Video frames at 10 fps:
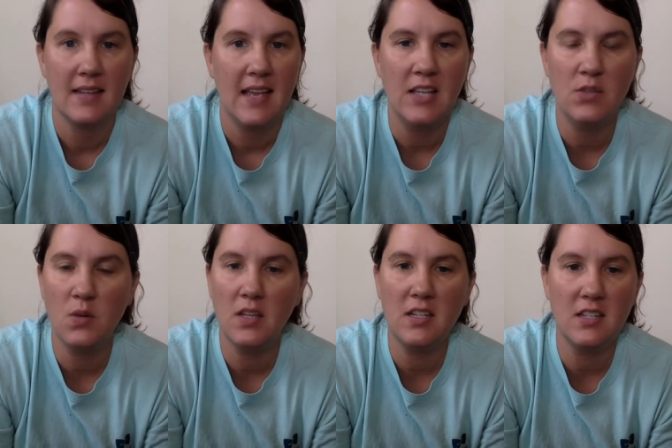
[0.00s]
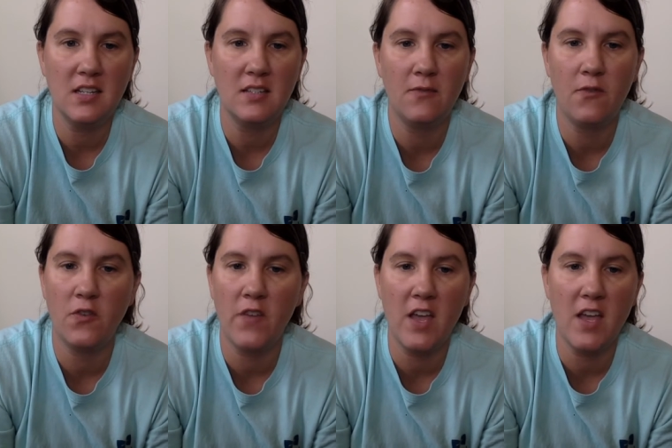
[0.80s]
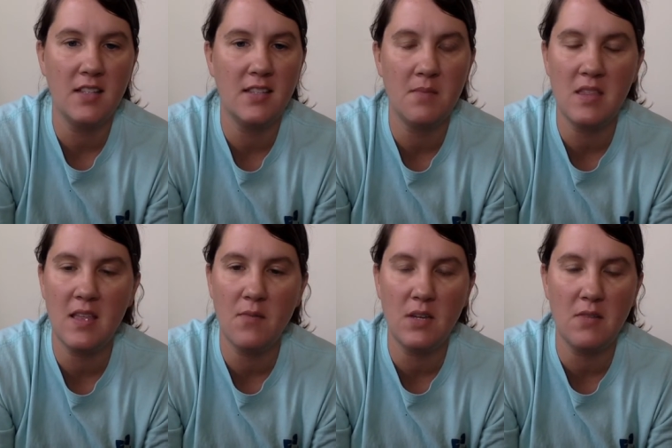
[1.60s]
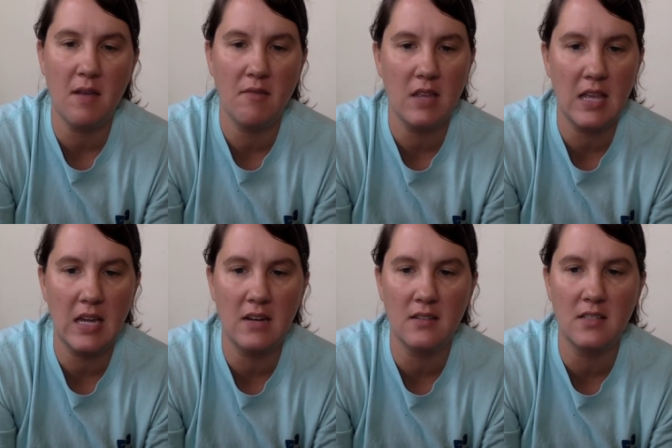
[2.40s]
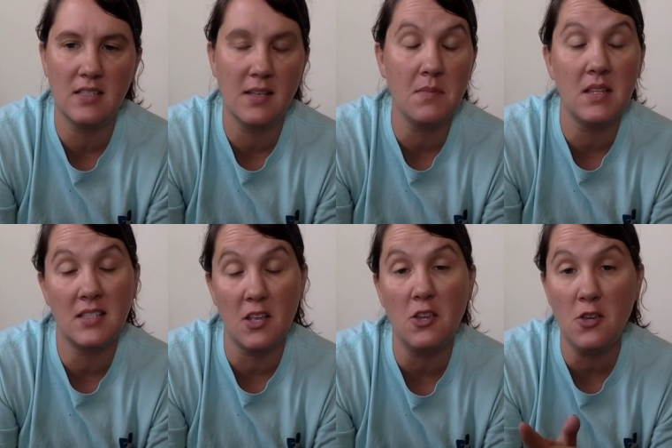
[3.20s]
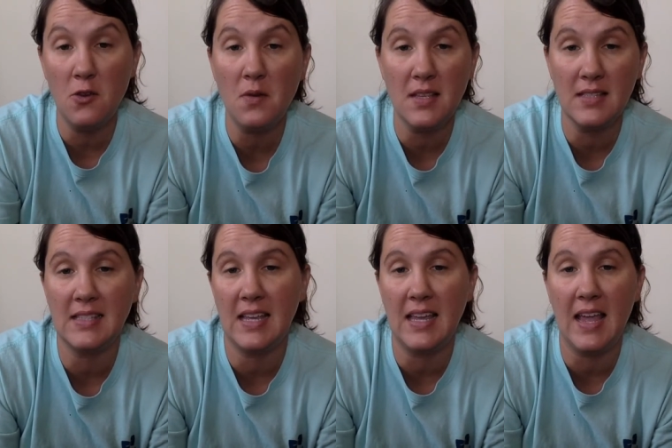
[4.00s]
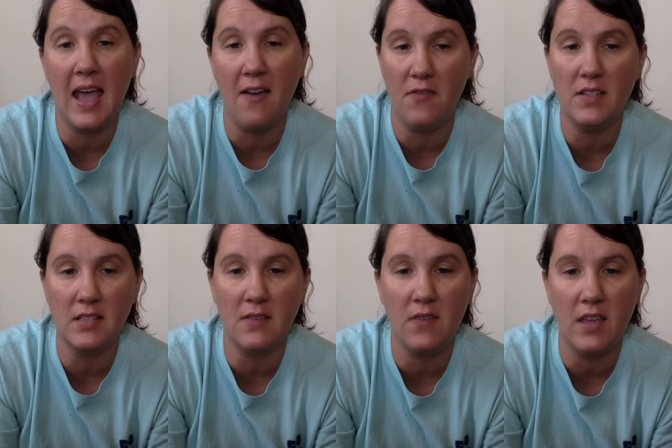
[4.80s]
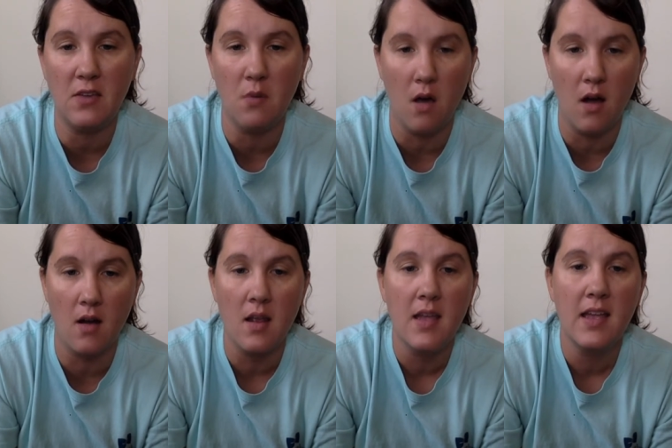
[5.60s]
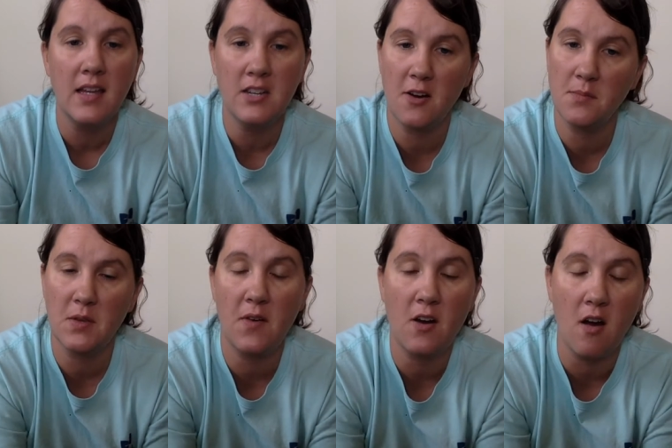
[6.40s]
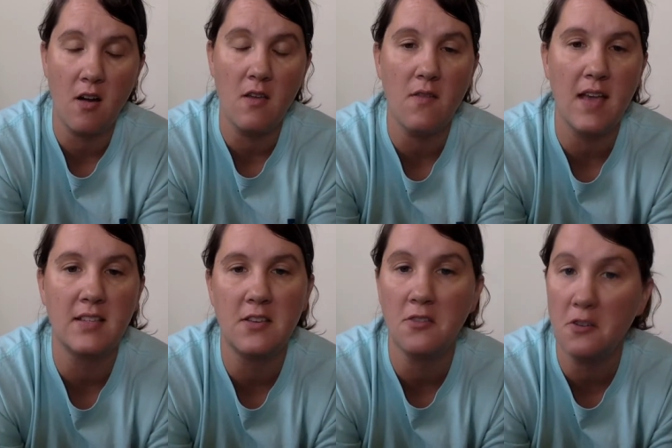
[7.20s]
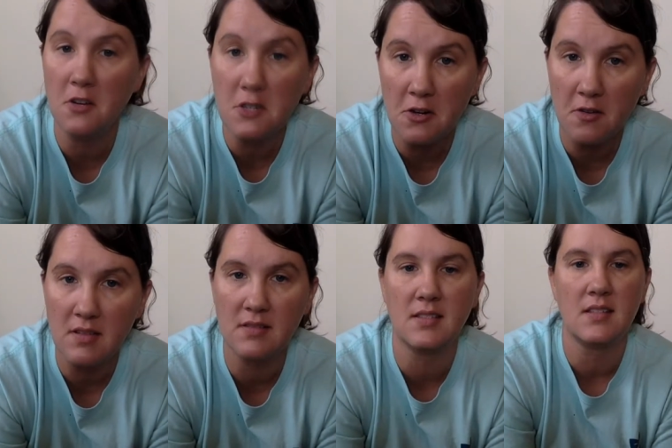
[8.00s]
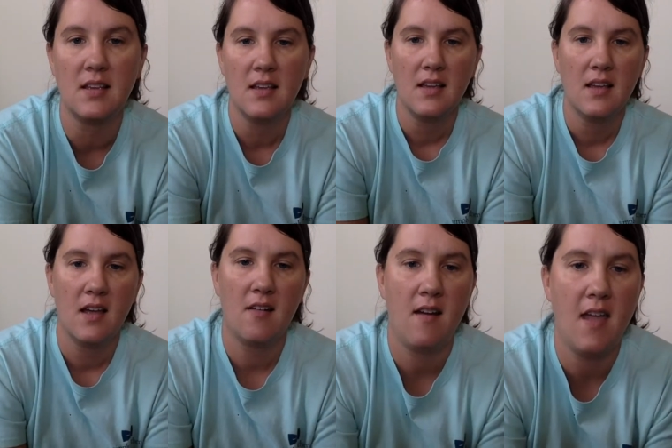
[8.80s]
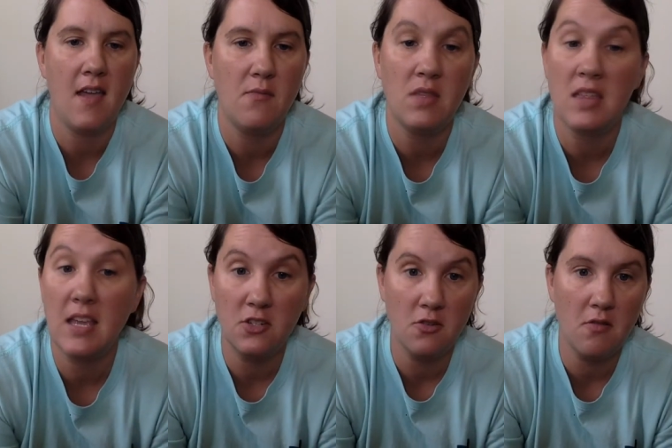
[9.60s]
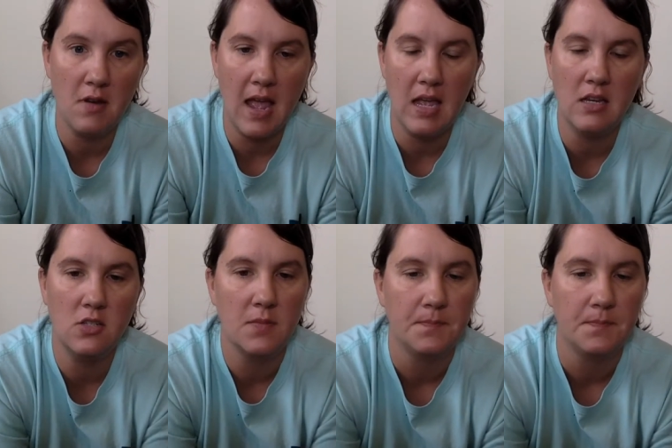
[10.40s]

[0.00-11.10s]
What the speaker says: It's really just for fun, something that we do every year, just something so you can see how physically fit you are in terms of our cardiovascular endurance, all right, with kids your own age.